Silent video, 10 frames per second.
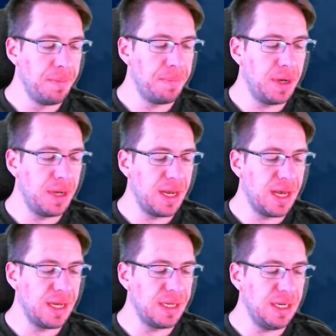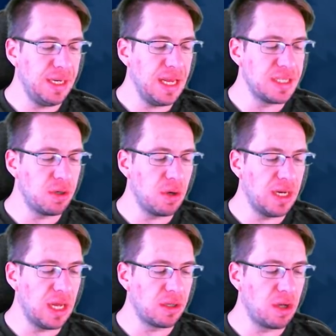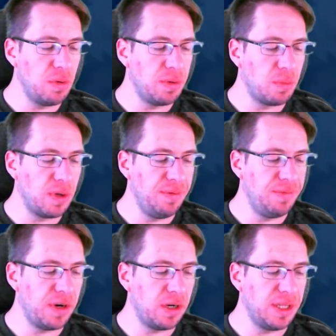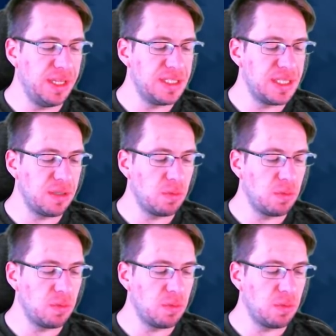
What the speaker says: But yeah, so I'll go with 1 in Feral Instinct,